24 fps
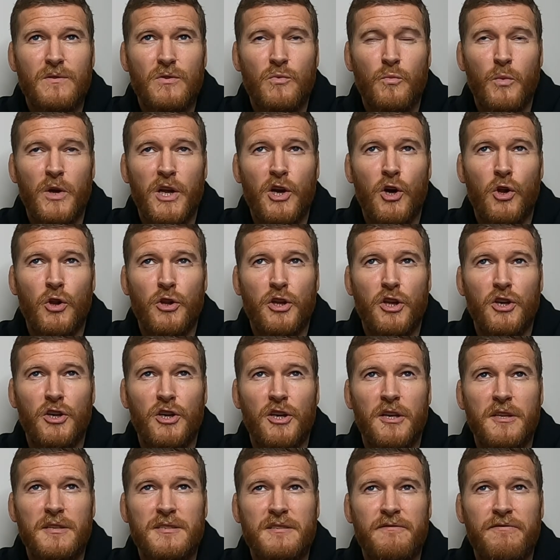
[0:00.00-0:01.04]
And we all
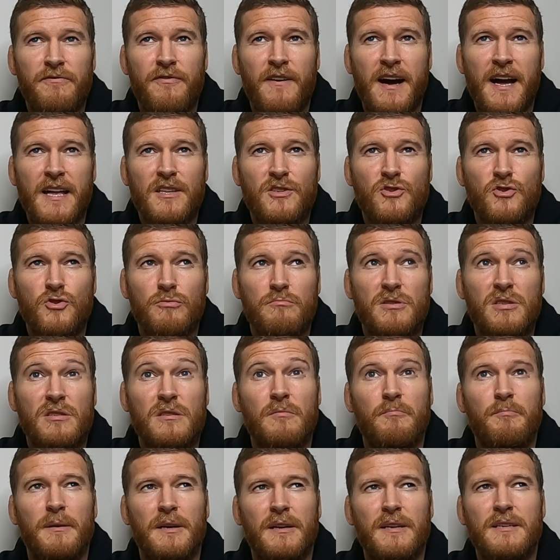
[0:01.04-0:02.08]
yearn to find some
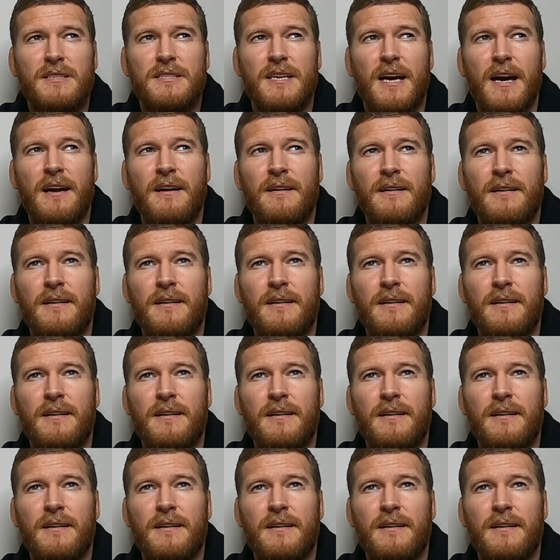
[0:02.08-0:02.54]
stability